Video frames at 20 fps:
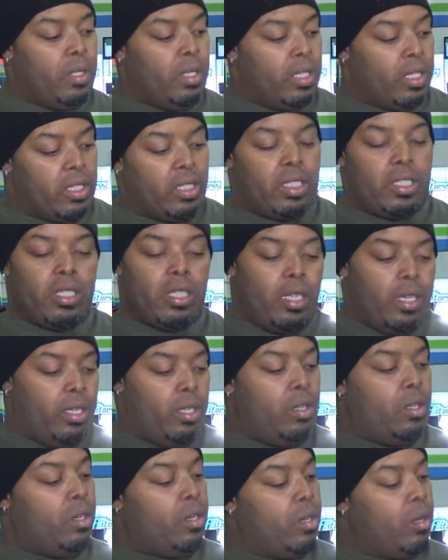Like I said,
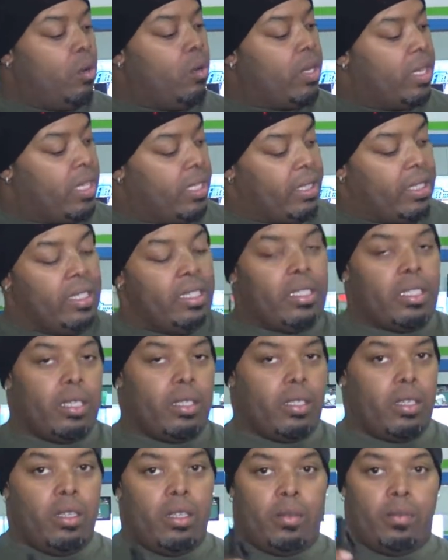you can go and get these
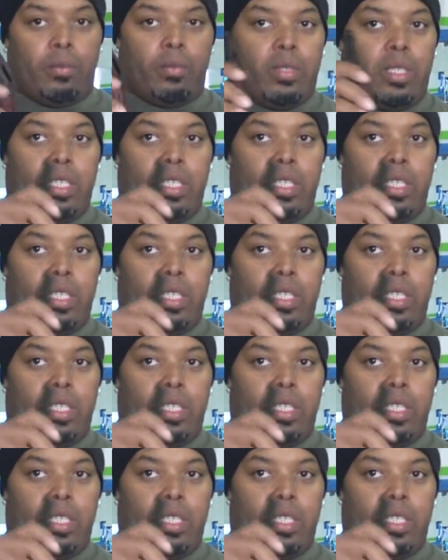at the